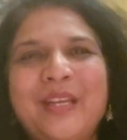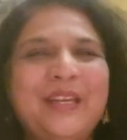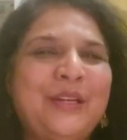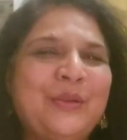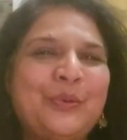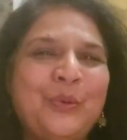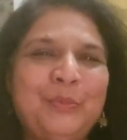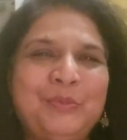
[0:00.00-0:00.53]
and
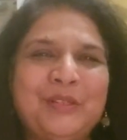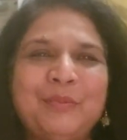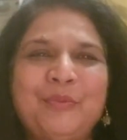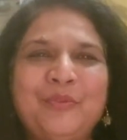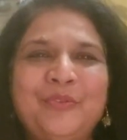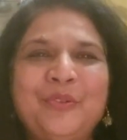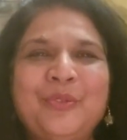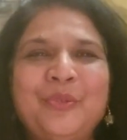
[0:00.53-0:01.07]
I hope some
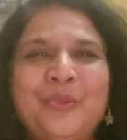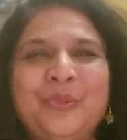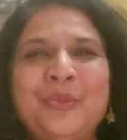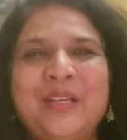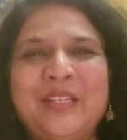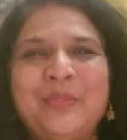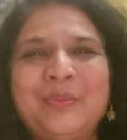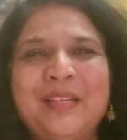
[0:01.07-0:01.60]
of you
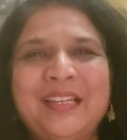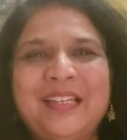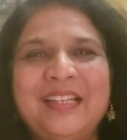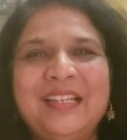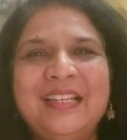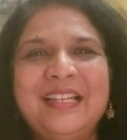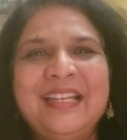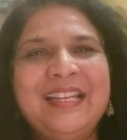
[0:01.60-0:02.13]
do as well.
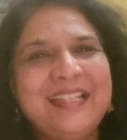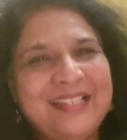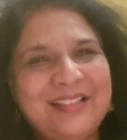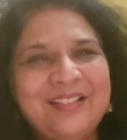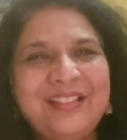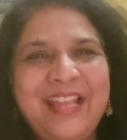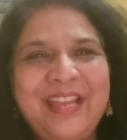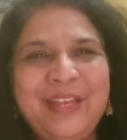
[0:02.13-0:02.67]

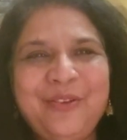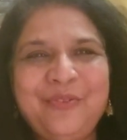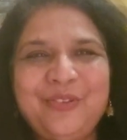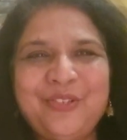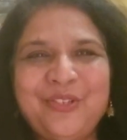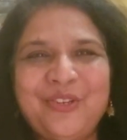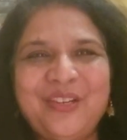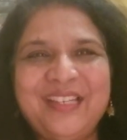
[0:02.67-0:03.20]
So thank you
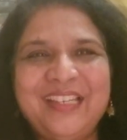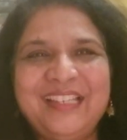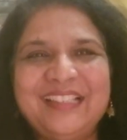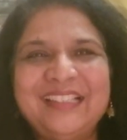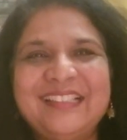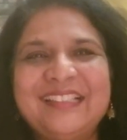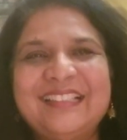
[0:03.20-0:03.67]
for joining.